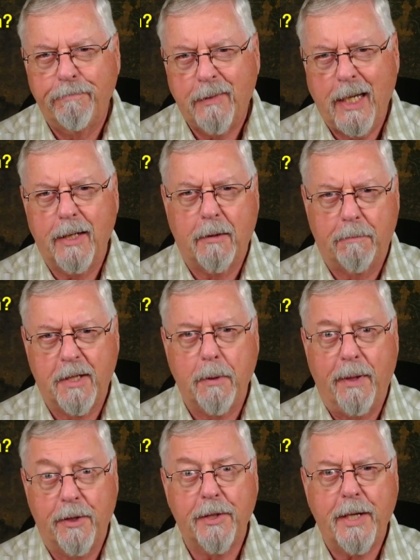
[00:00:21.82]
get
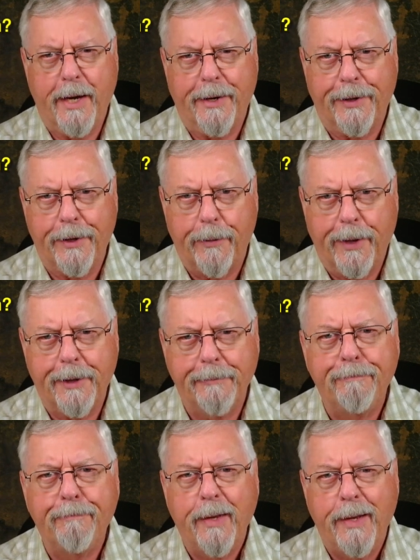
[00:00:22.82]
some understanding going.
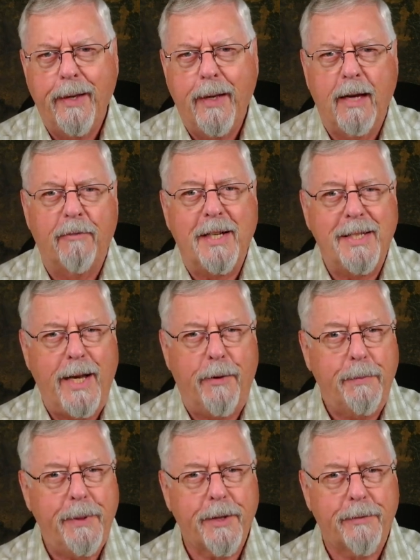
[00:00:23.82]
If I
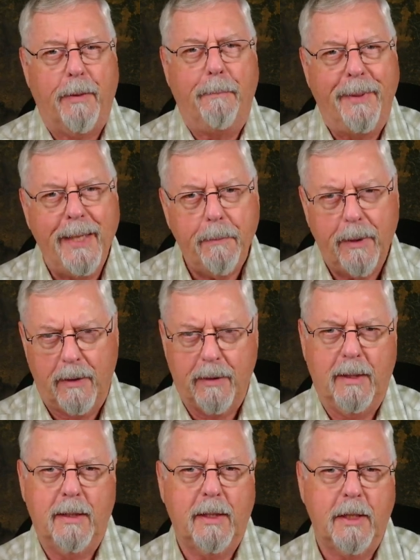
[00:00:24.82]
sound a bit grumpy about
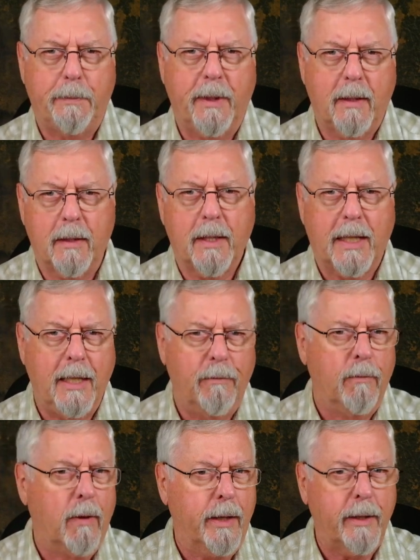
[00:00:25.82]
this, it's because I
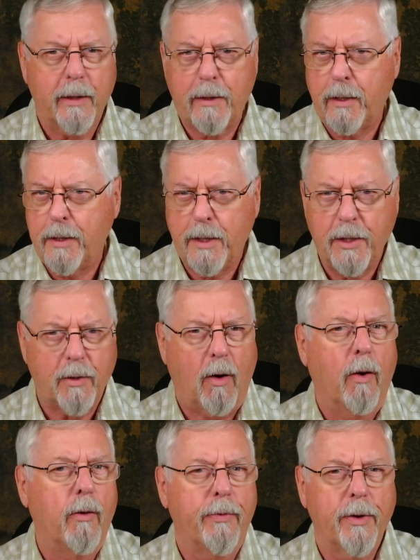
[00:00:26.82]
keep running across this
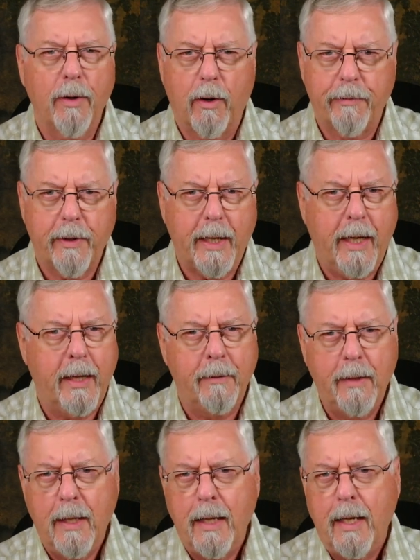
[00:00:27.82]
over and over again.
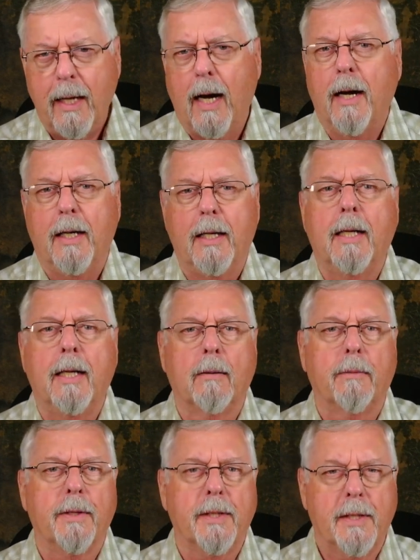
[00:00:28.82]
I deal
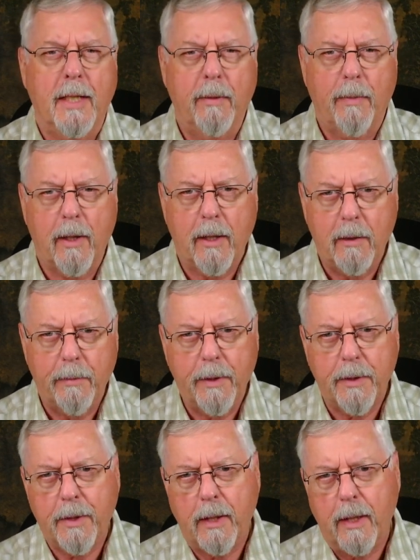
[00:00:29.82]
with the same
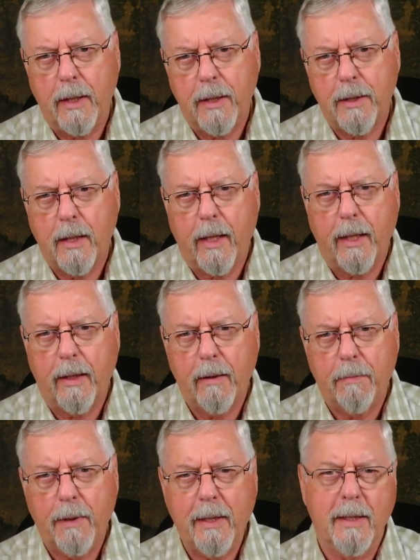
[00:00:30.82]
arguments, and it's like,
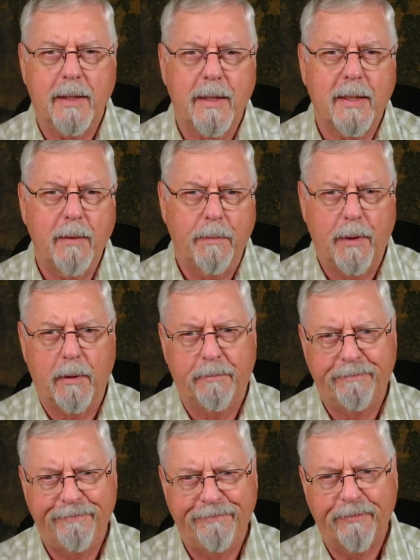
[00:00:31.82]
please, it's simple,
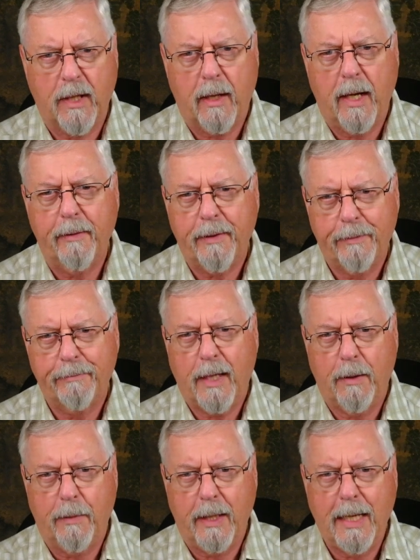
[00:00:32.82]
okay?
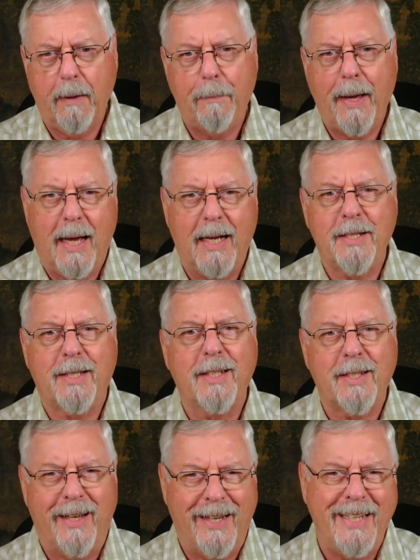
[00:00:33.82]
Can we get past
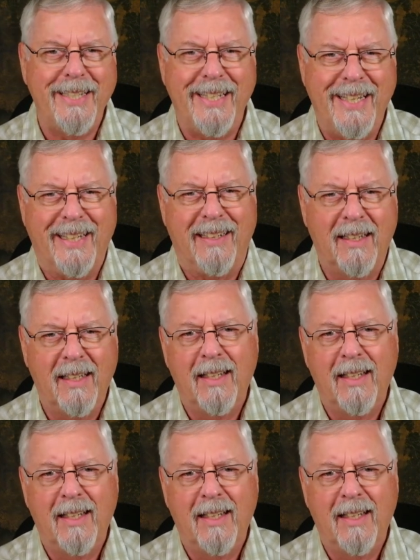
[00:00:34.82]
this idea